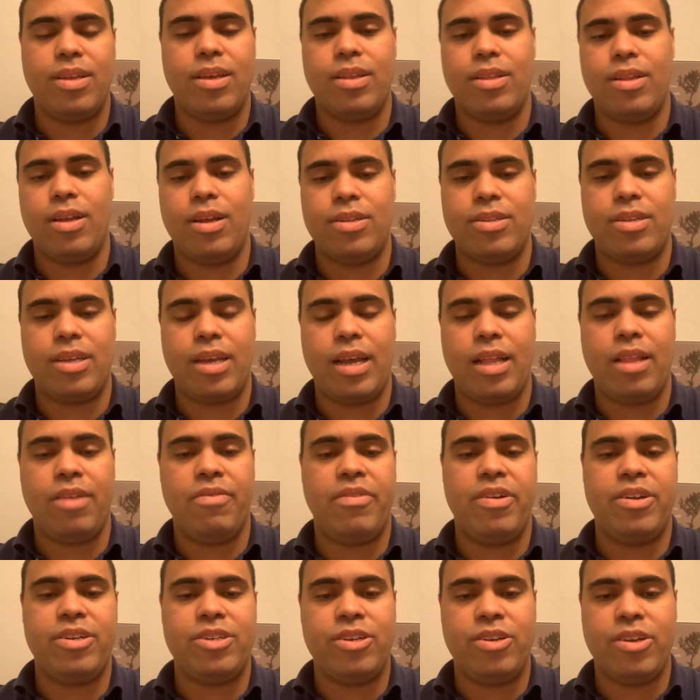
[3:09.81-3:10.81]
on
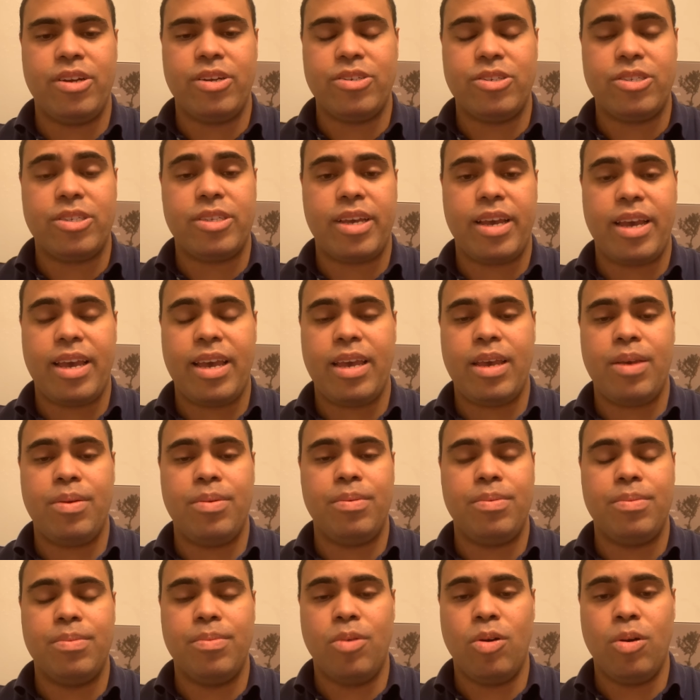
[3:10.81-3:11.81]
television, you just say, hey,
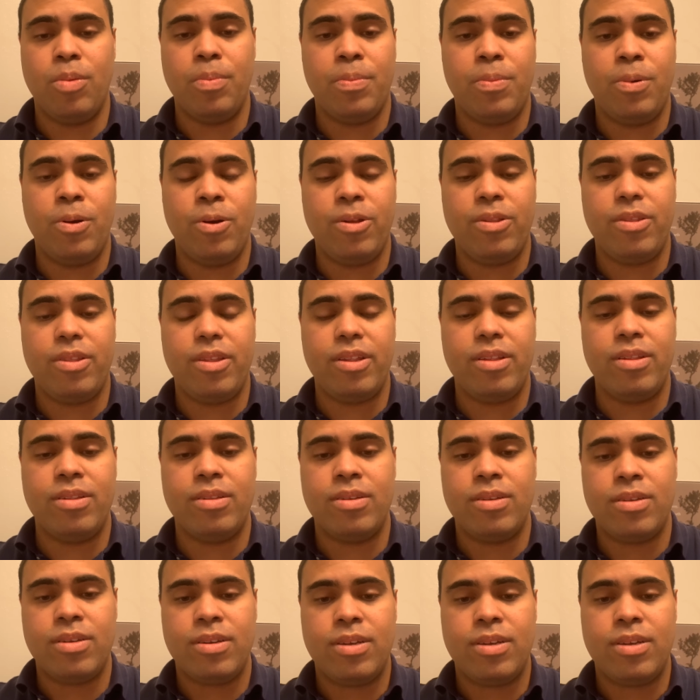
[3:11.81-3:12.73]
more important than